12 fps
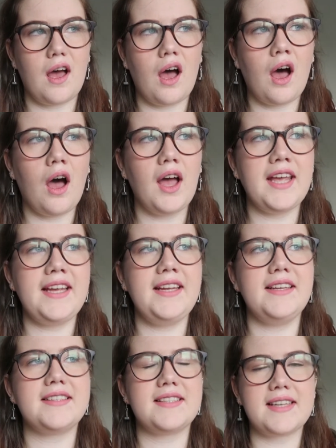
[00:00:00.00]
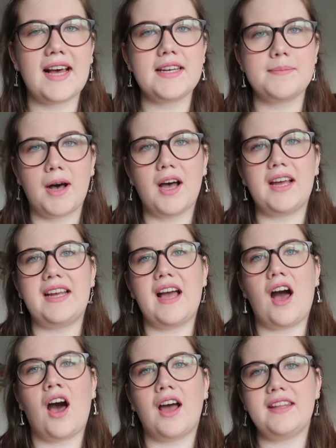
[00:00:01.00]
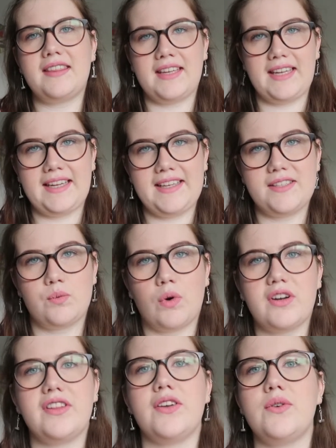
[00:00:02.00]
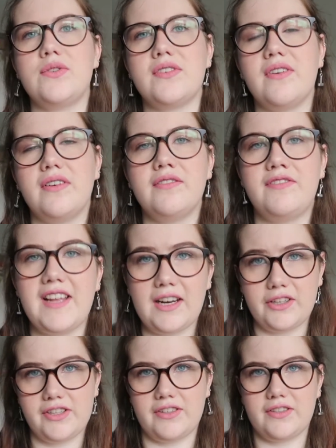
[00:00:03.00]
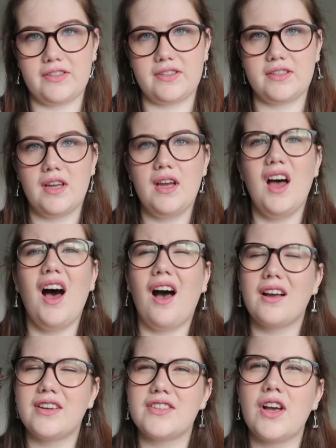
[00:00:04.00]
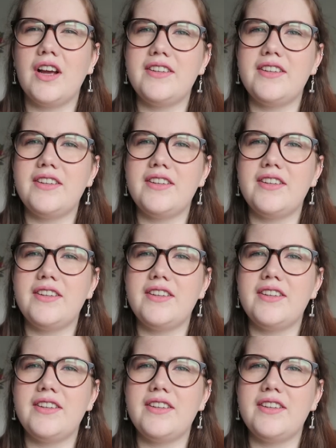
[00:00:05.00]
I stand by, I think he's one of those villains, because